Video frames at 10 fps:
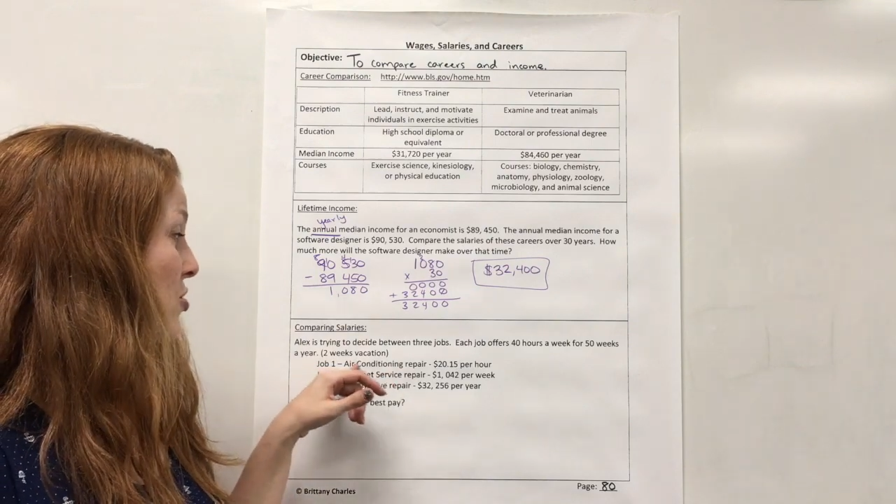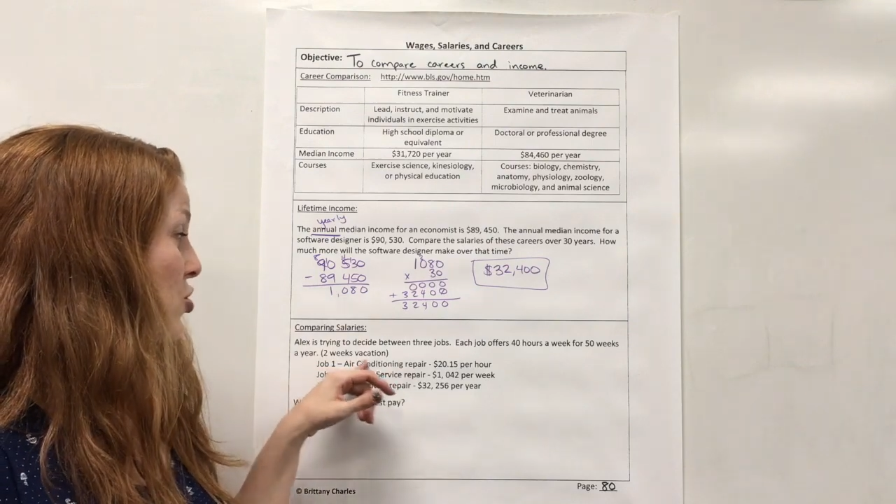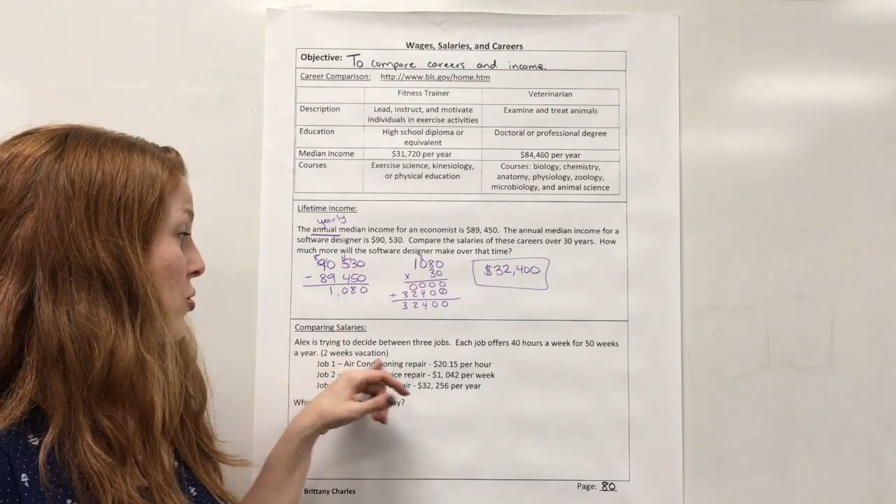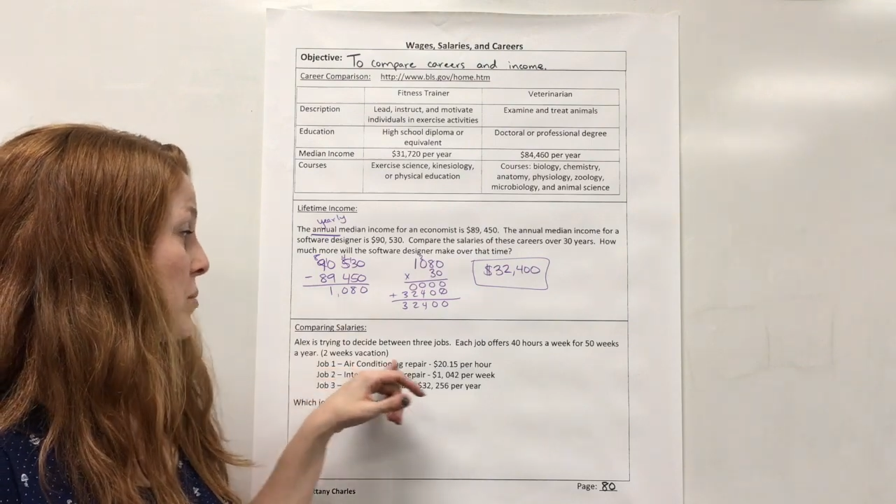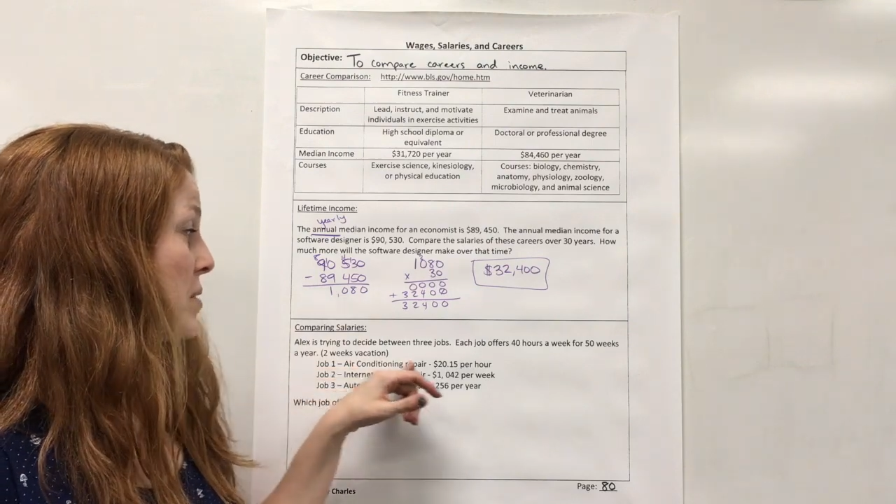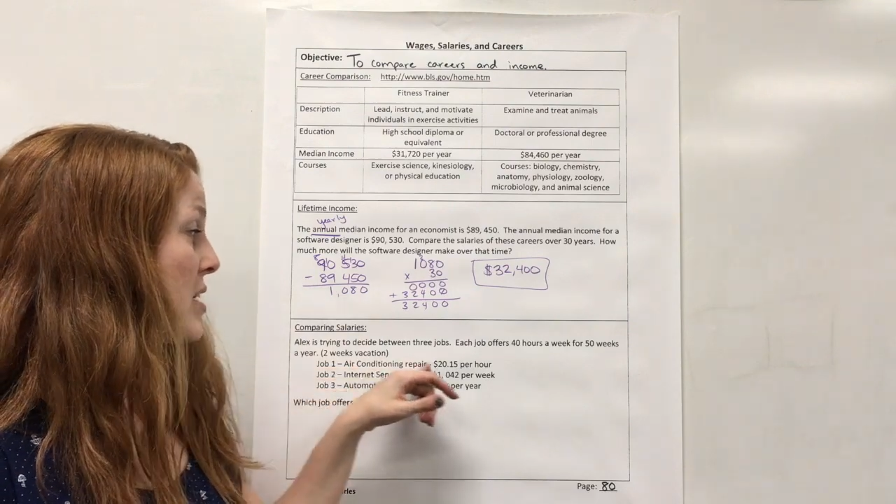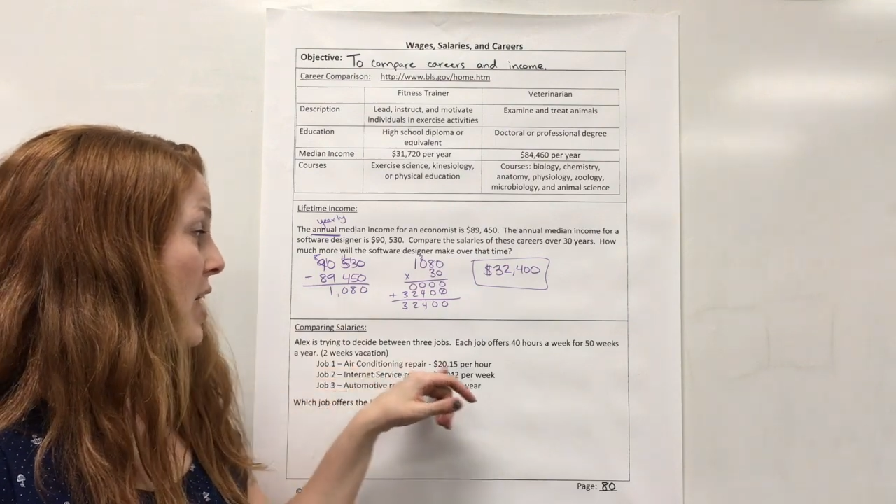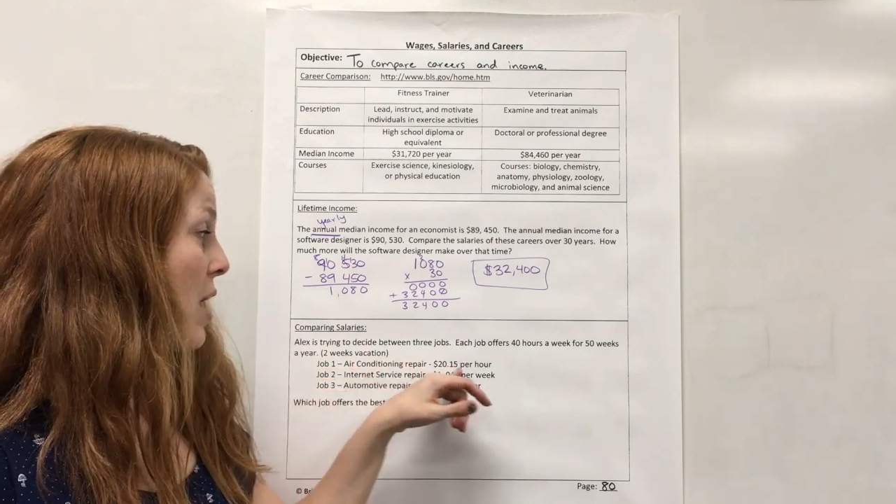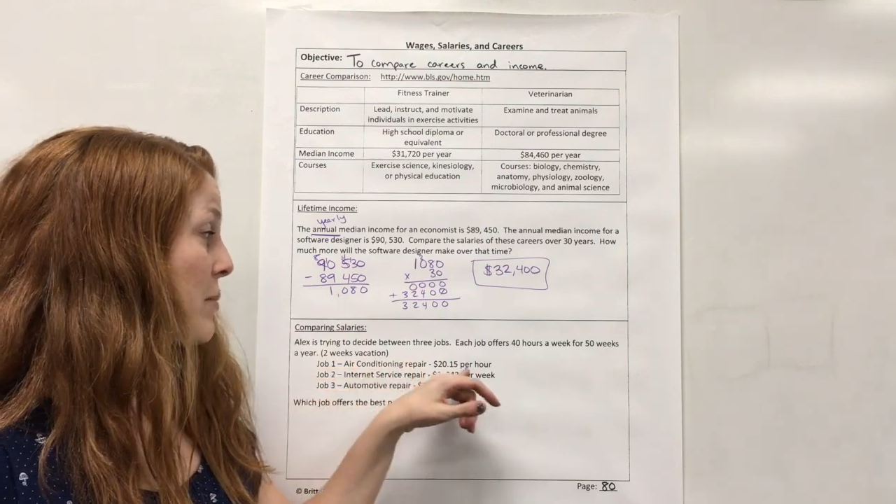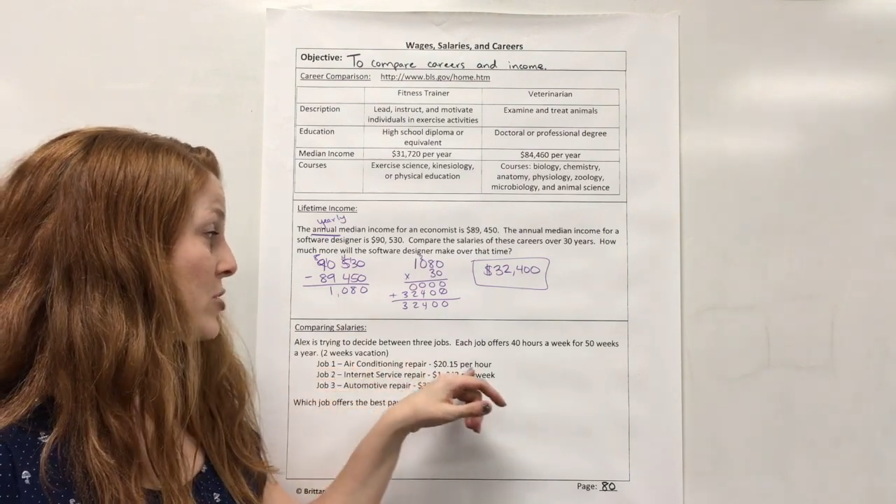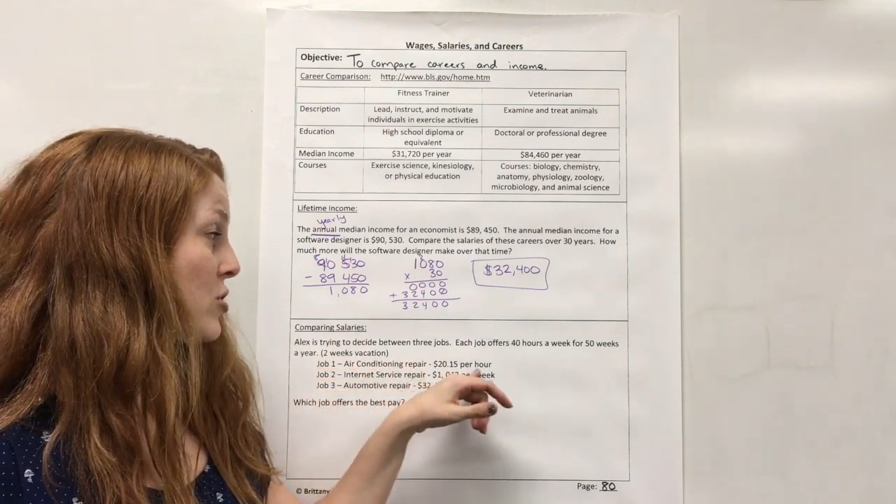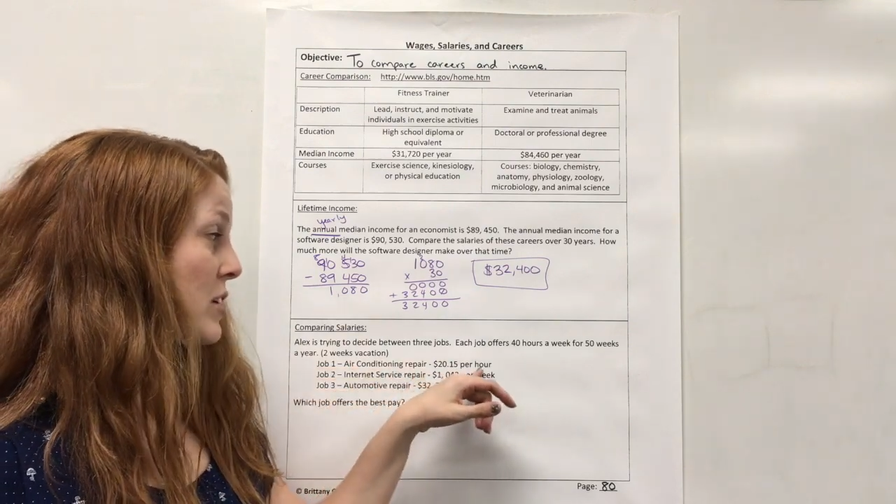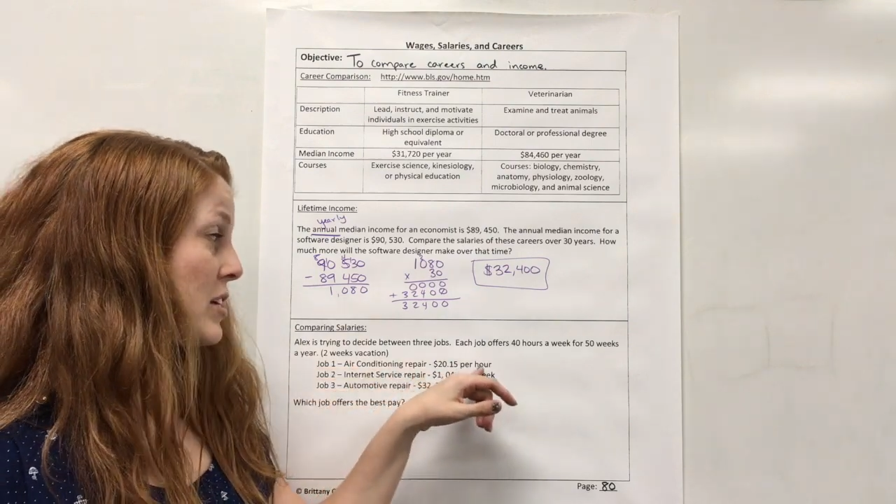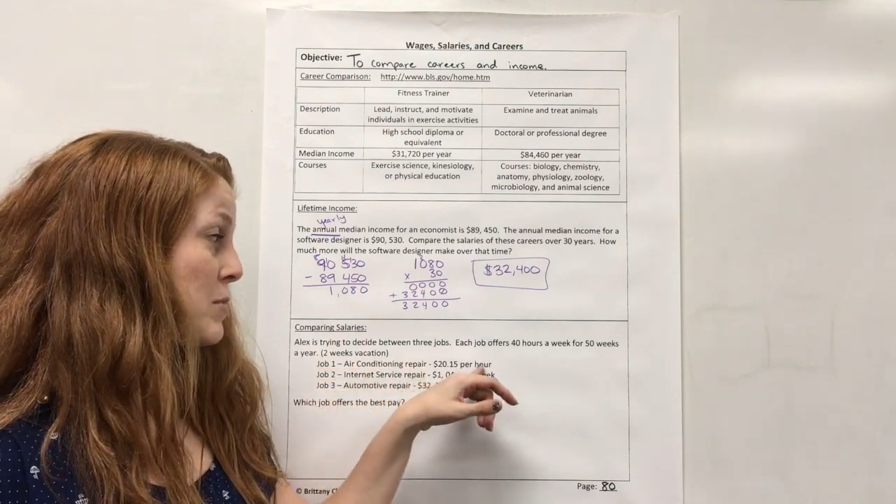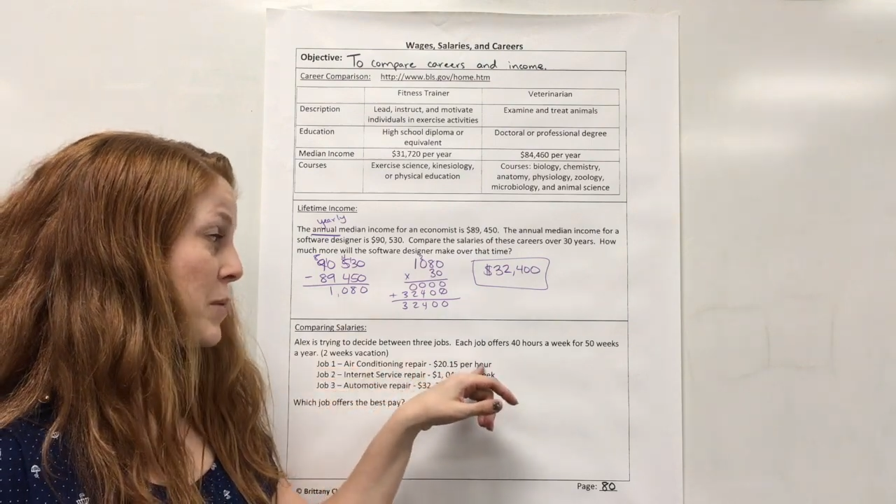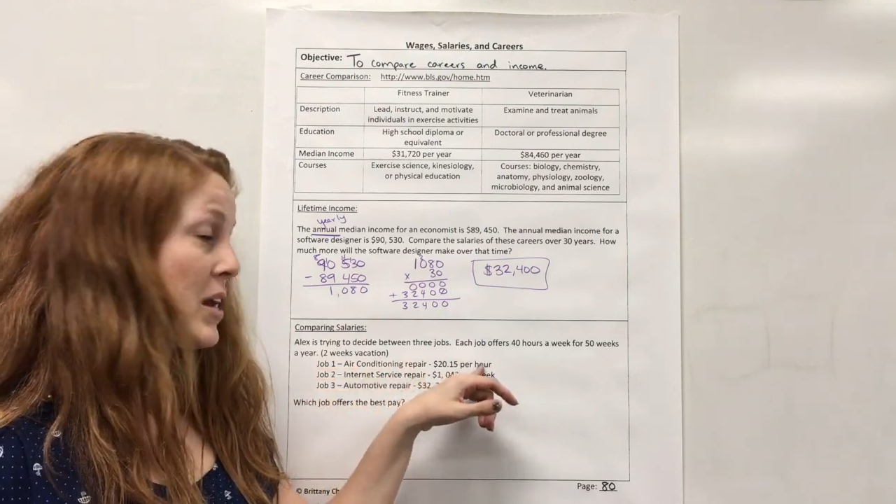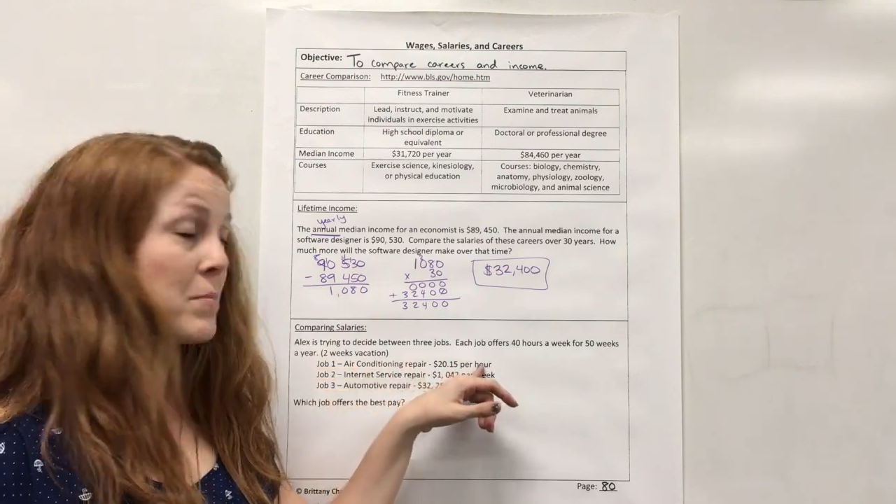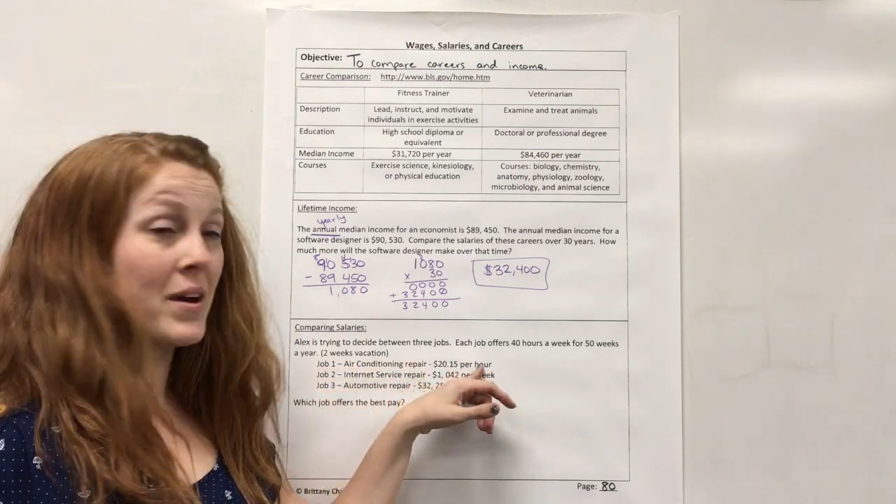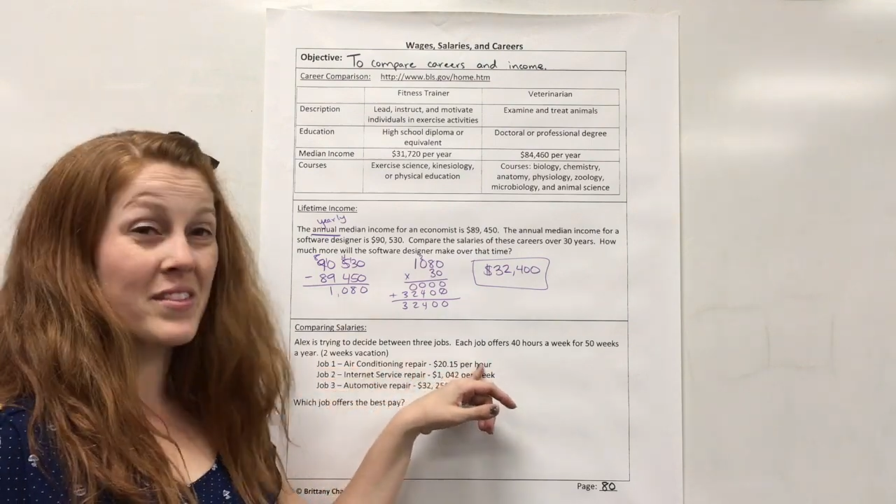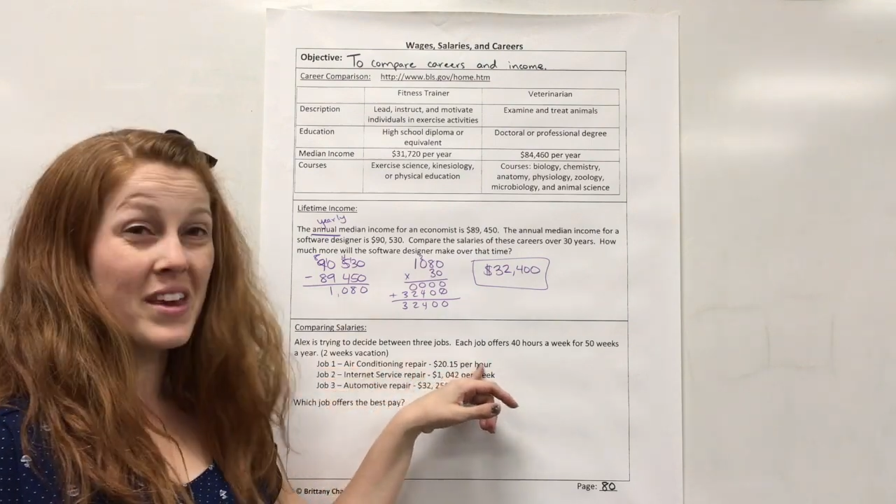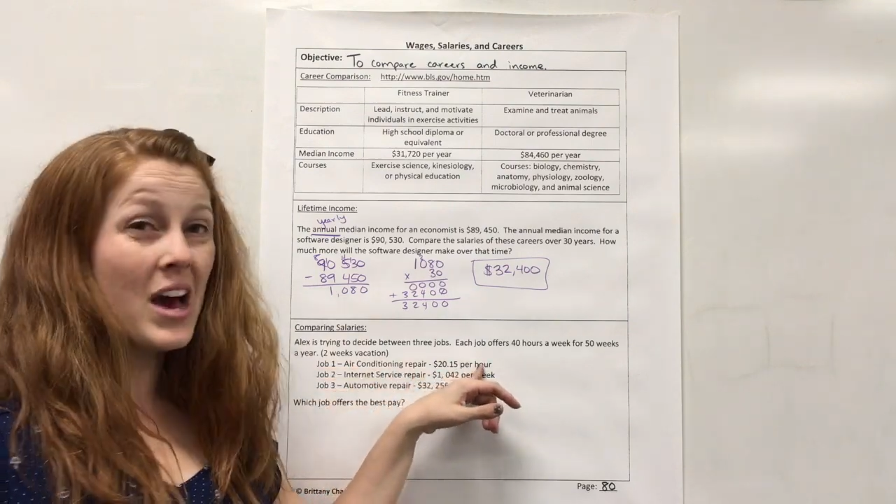showing me how much it gets paid by the